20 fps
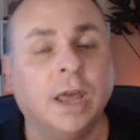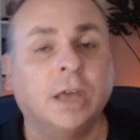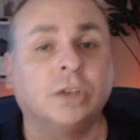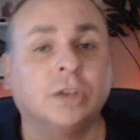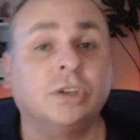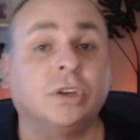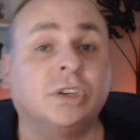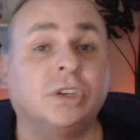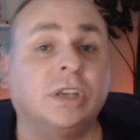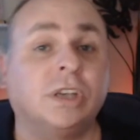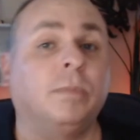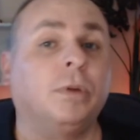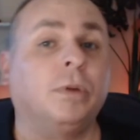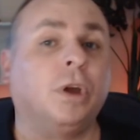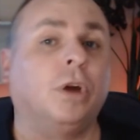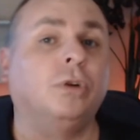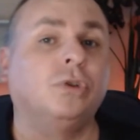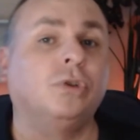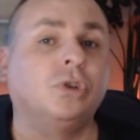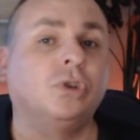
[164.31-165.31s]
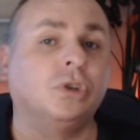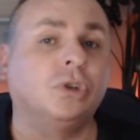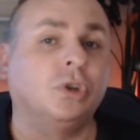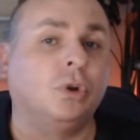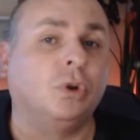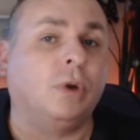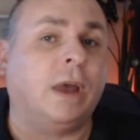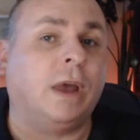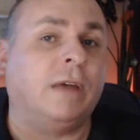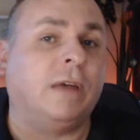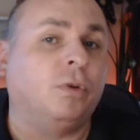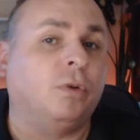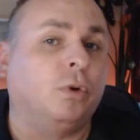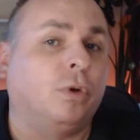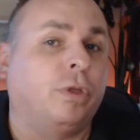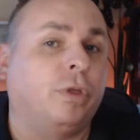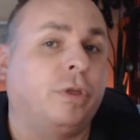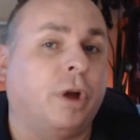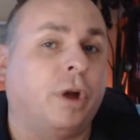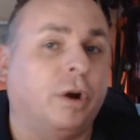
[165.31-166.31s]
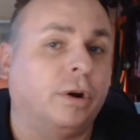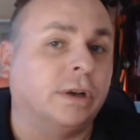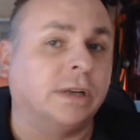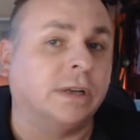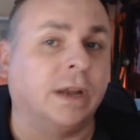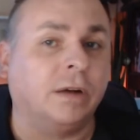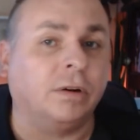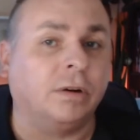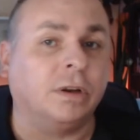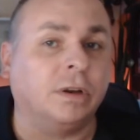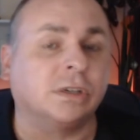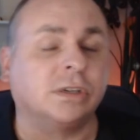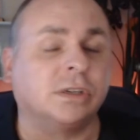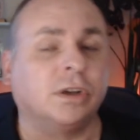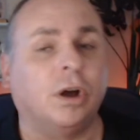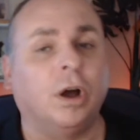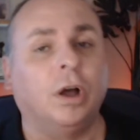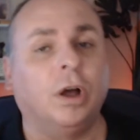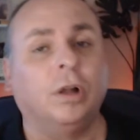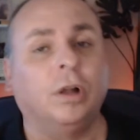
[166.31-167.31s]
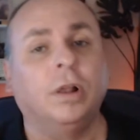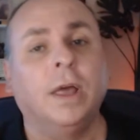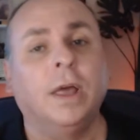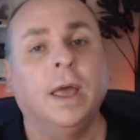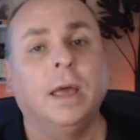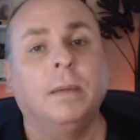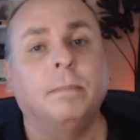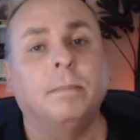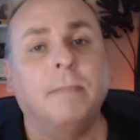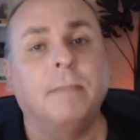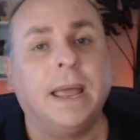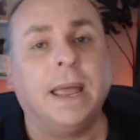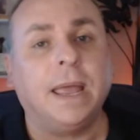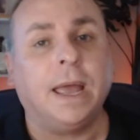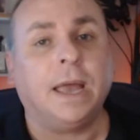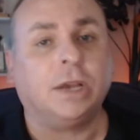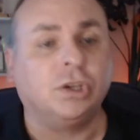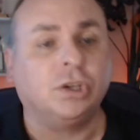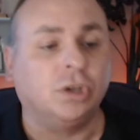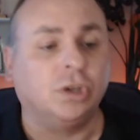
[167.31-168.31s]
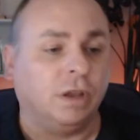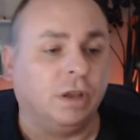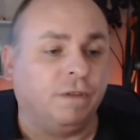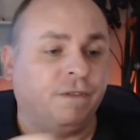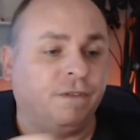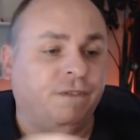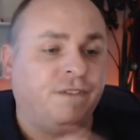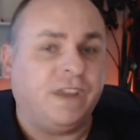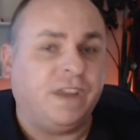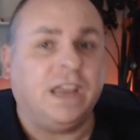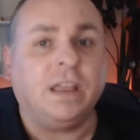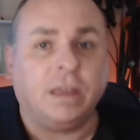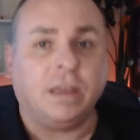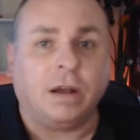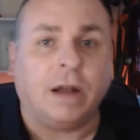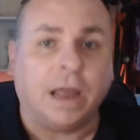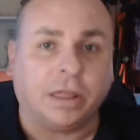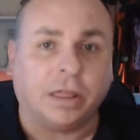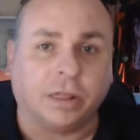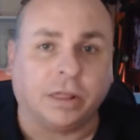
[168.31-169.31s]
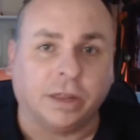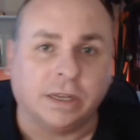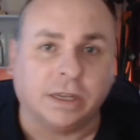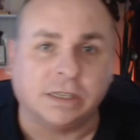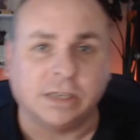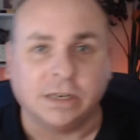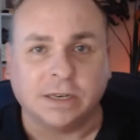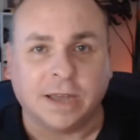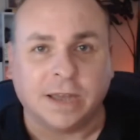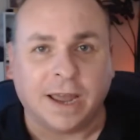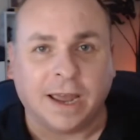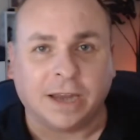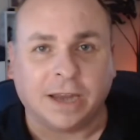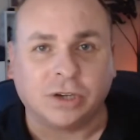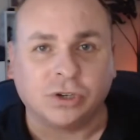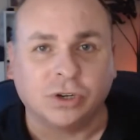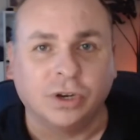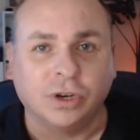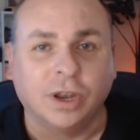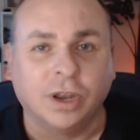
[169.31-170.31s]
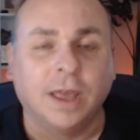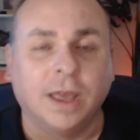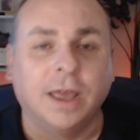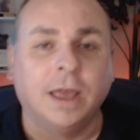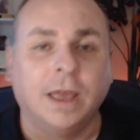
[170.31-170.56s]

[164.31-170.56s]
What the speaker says: So some coaches who have an authoritarian style may actually fear their athletes into action.